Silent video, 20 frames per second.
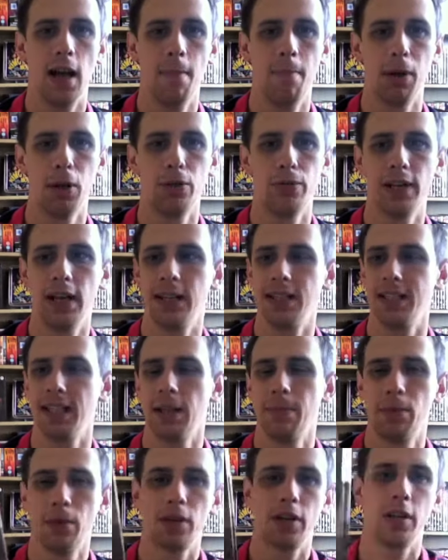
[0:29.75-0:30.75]
Blu Ray
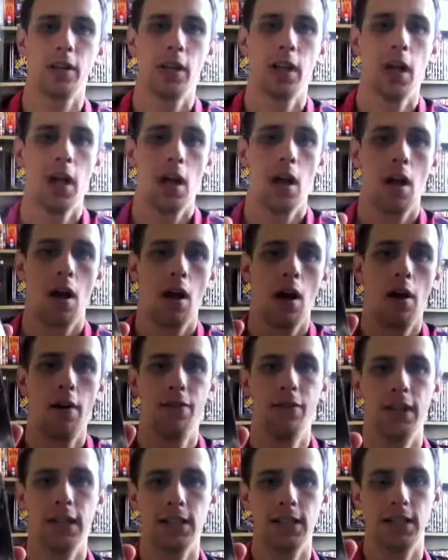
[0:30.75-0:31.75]
Steelbook
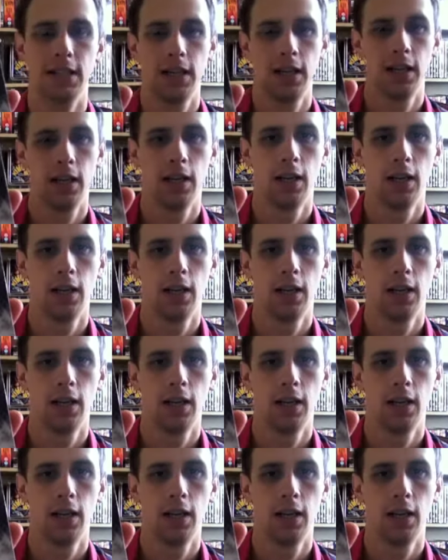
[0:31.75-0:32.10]
of this.